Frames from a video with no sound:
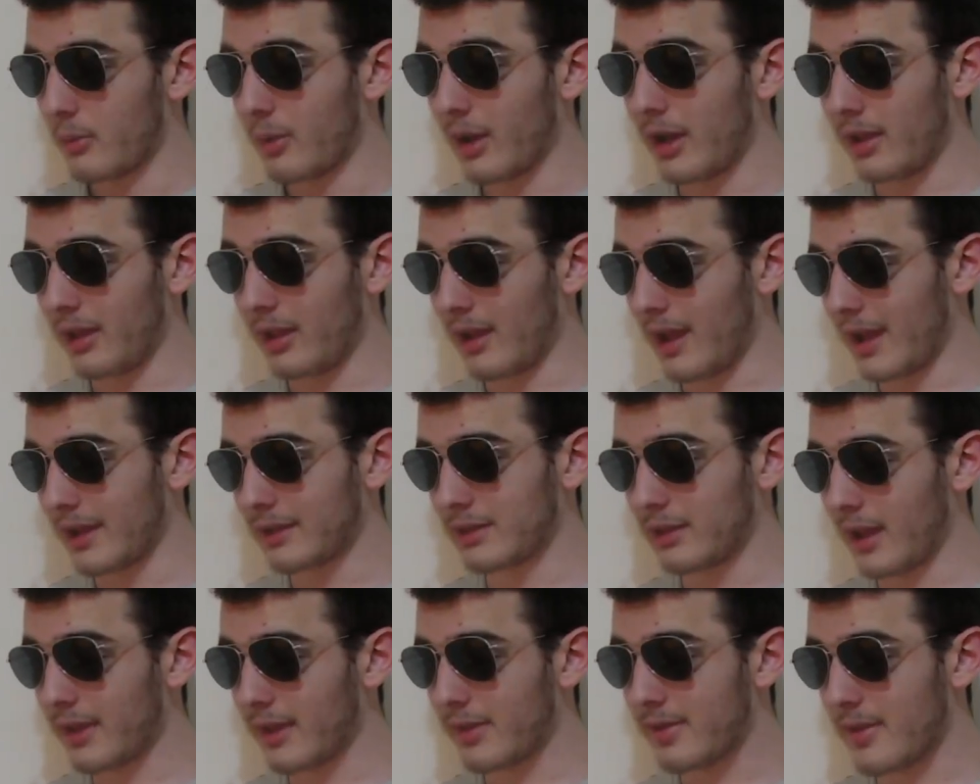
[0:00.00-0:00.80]
Well,
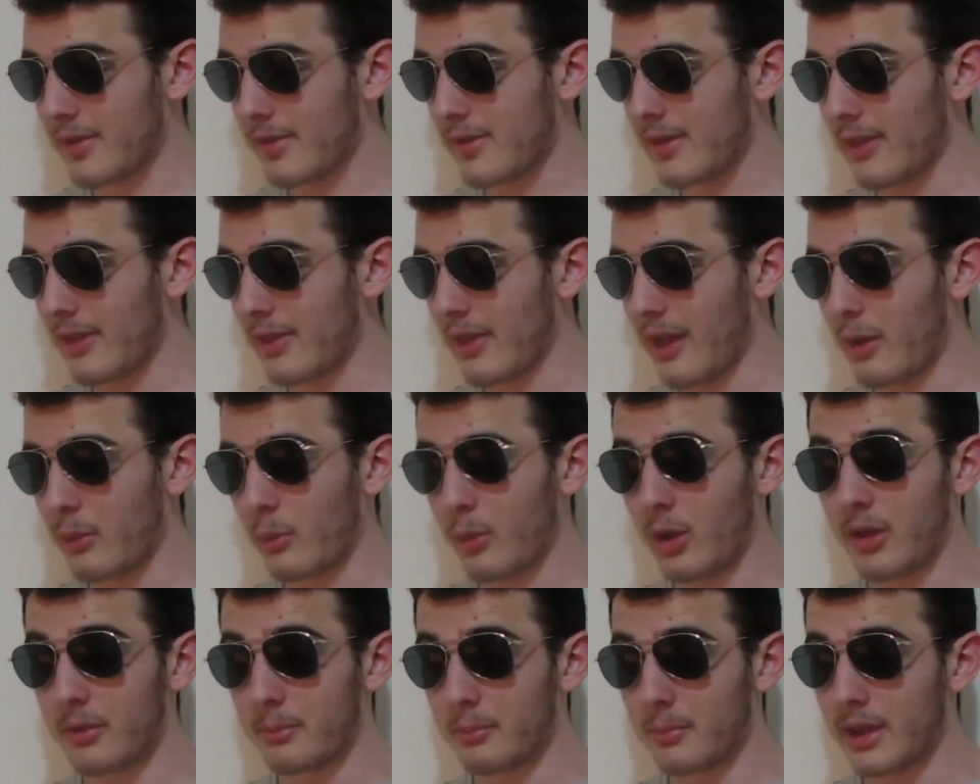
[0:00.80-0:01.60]
I'd like to see
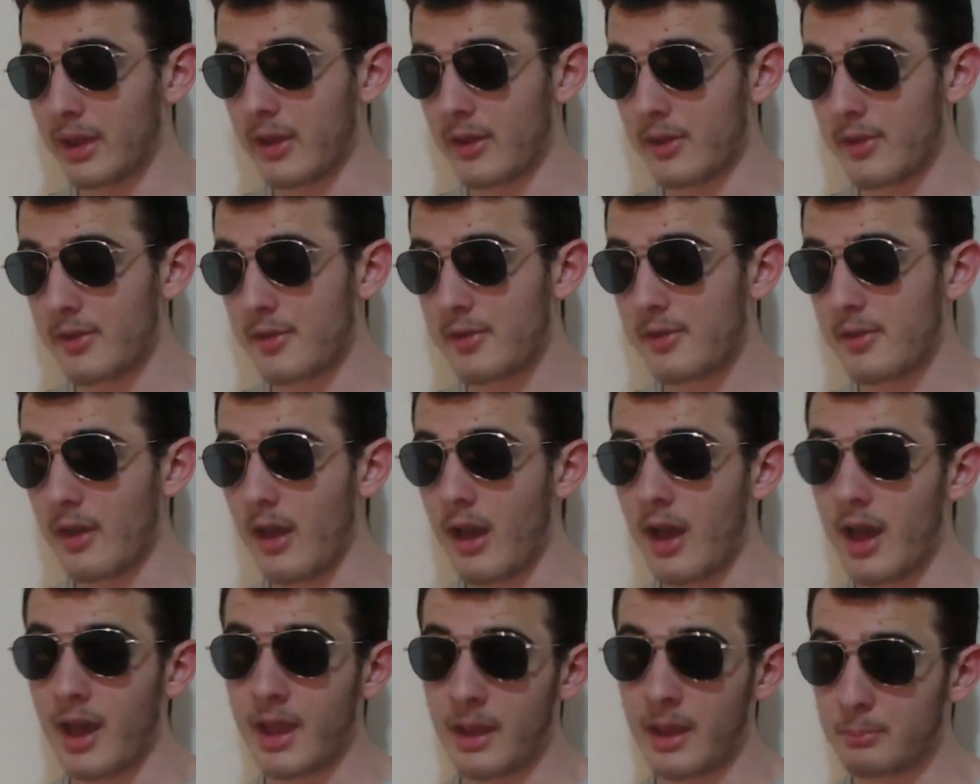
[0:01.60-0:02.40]
that one,
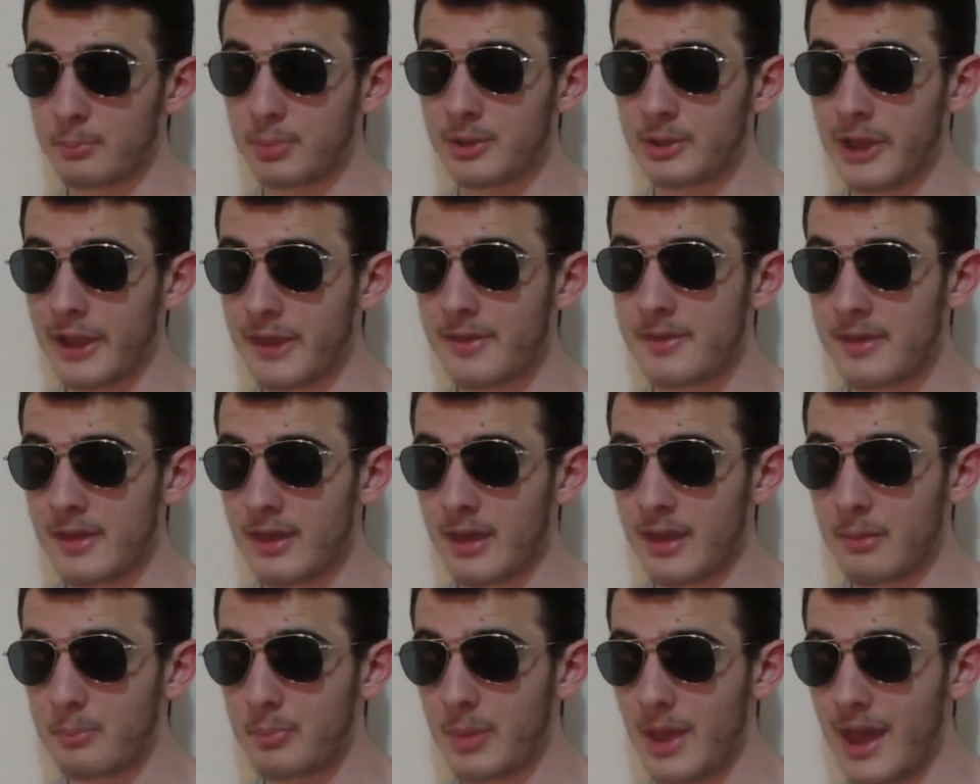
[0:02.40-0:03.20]
because I am
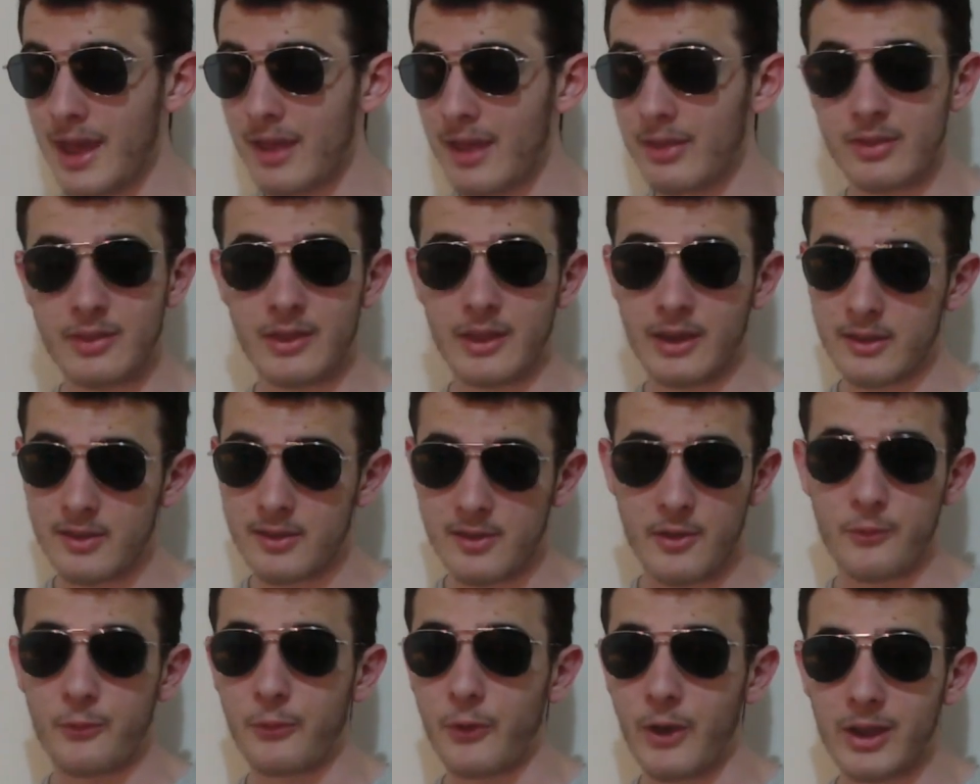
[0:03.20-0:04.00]
placing a bet that
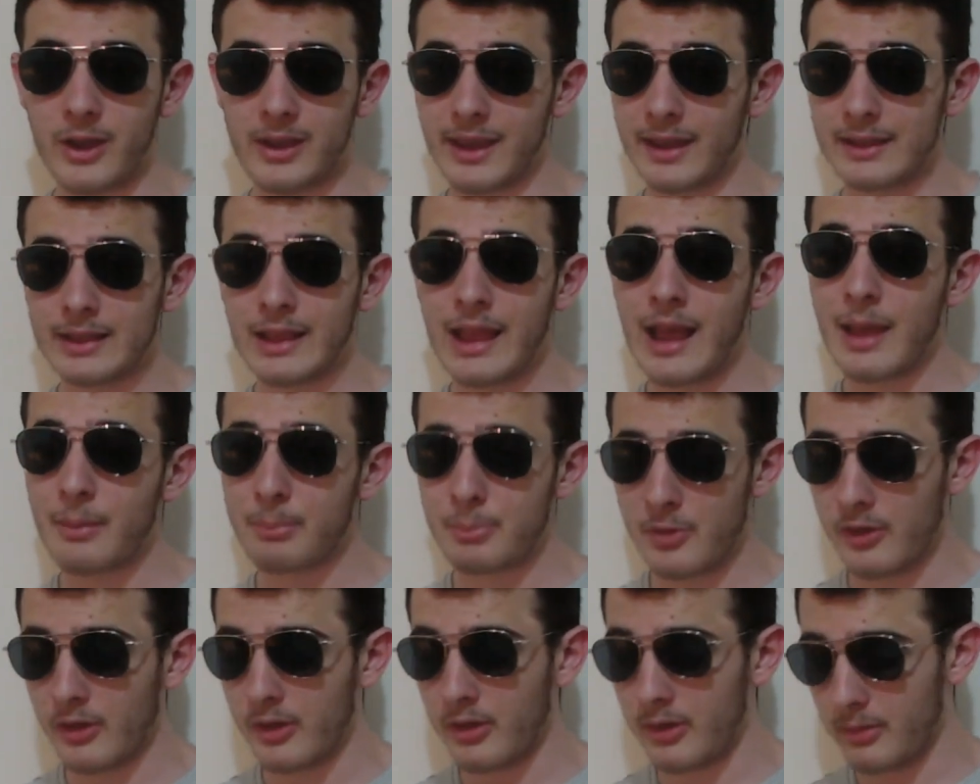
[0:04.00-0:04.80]
it's a fucking
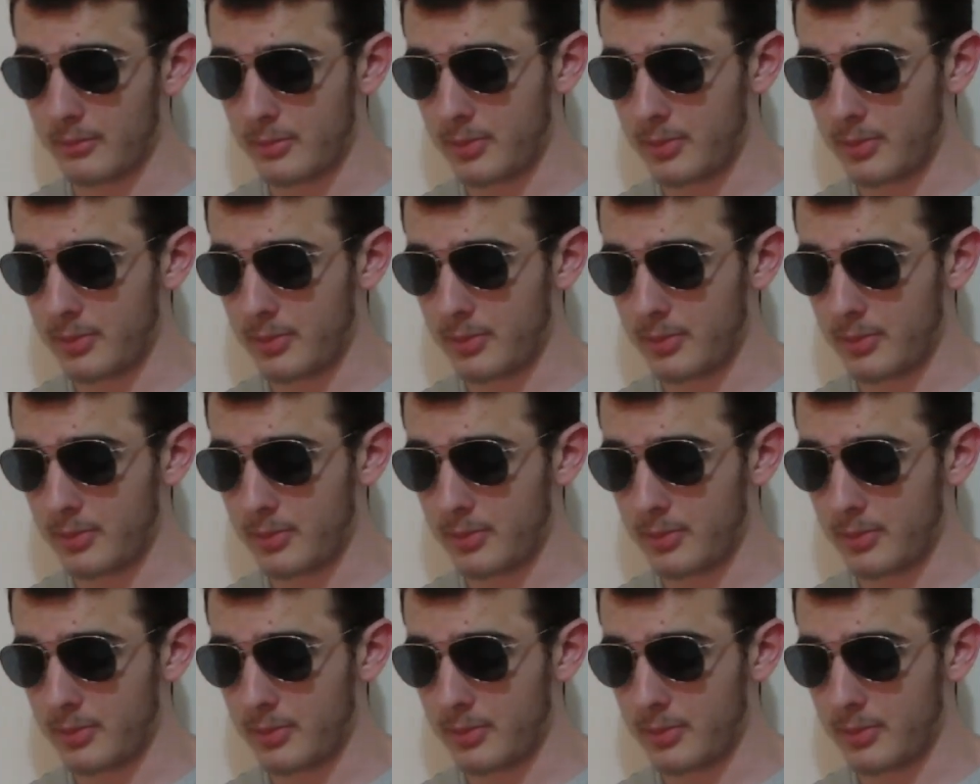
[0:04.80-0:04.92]
laptop.